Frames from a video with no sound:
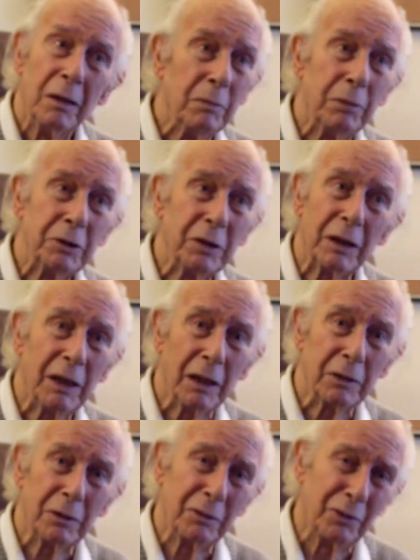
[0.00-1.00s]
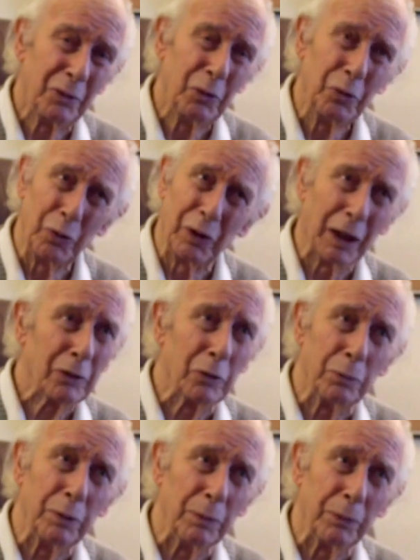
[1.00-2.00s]
but you can't do that to
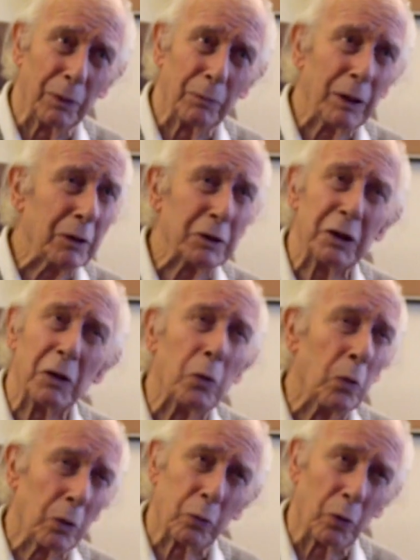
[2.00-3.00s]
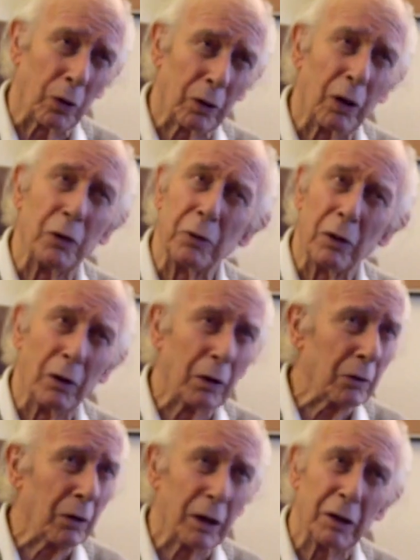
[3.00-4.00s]
people because it won't work on the long
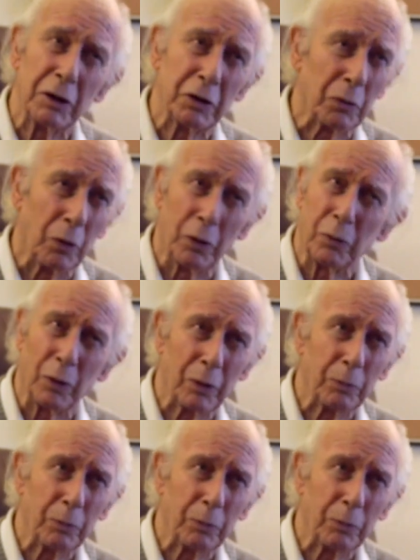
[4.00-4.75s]
run. It won't work.